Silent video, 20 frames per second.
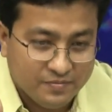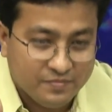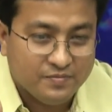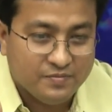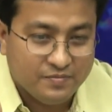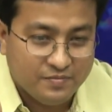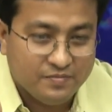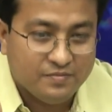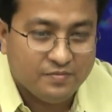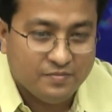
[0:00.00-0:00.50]

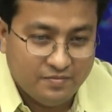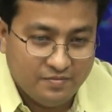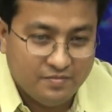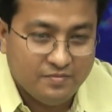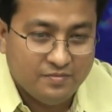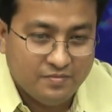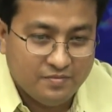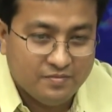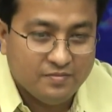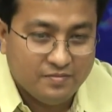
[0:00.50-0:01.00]

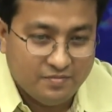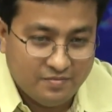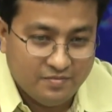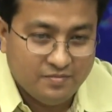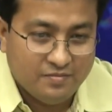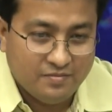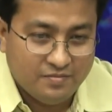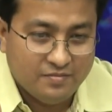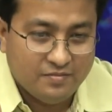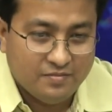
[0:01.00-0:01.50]

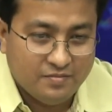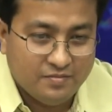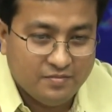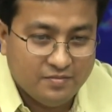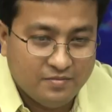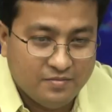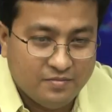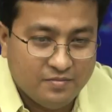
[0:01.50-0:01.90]
No one is speaking in this clip.